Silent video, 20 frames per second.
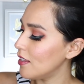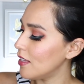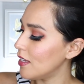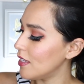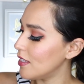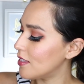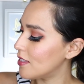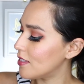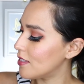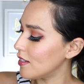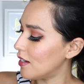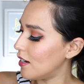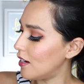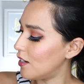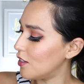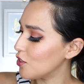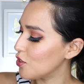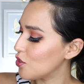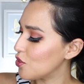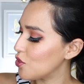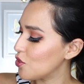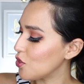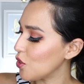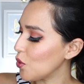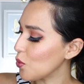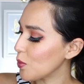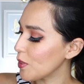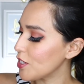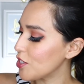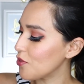It's a uh,
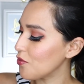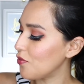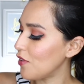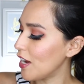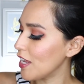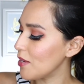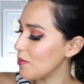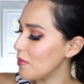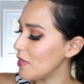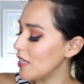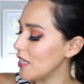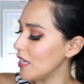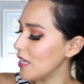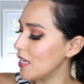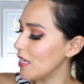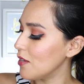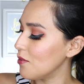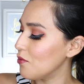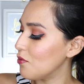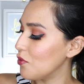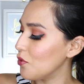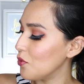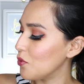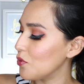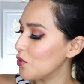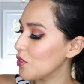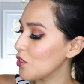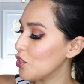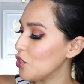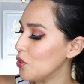So Rich Vitamin E
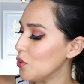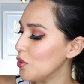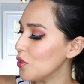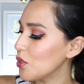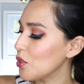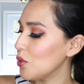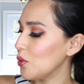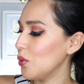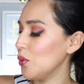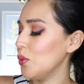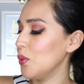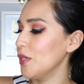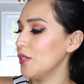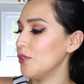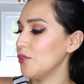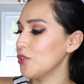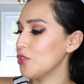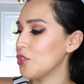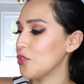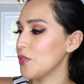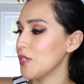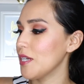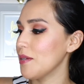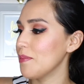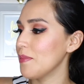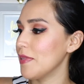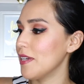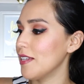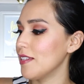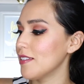infused cuticle oil
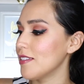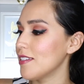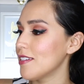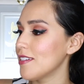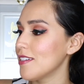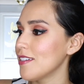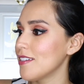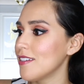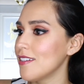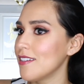treatment.